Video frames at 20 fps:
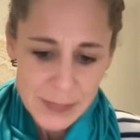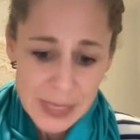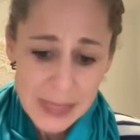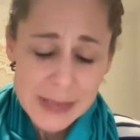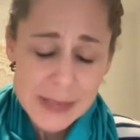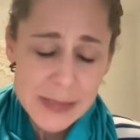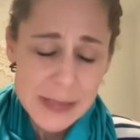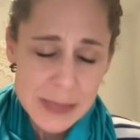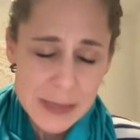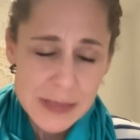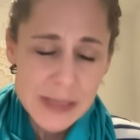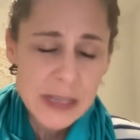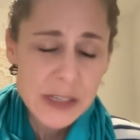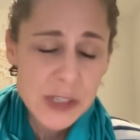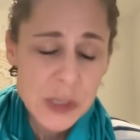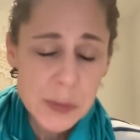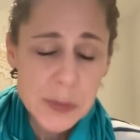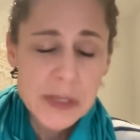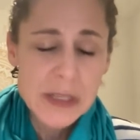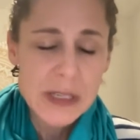And since
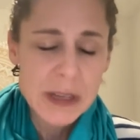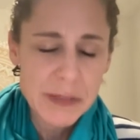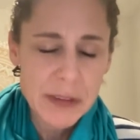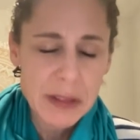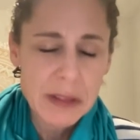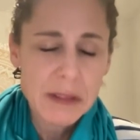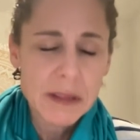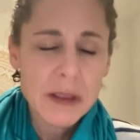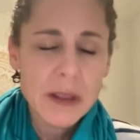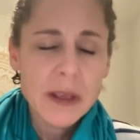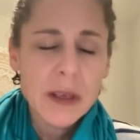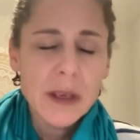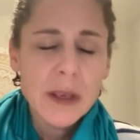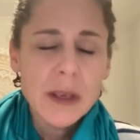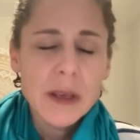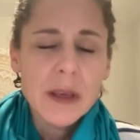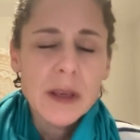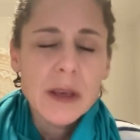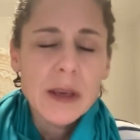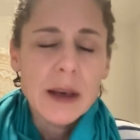October 7th,
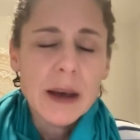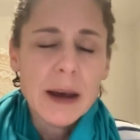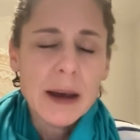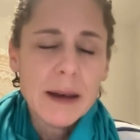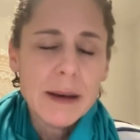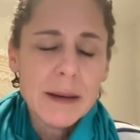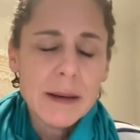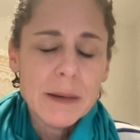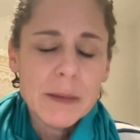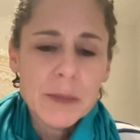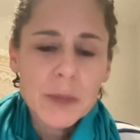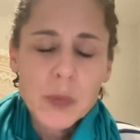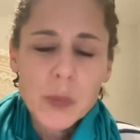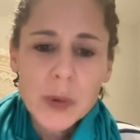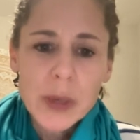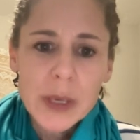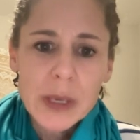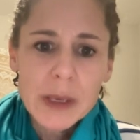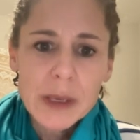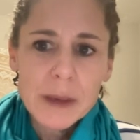um,
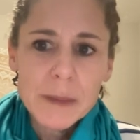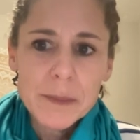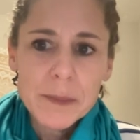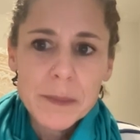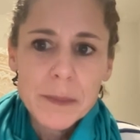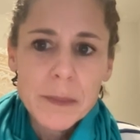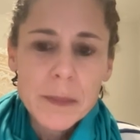we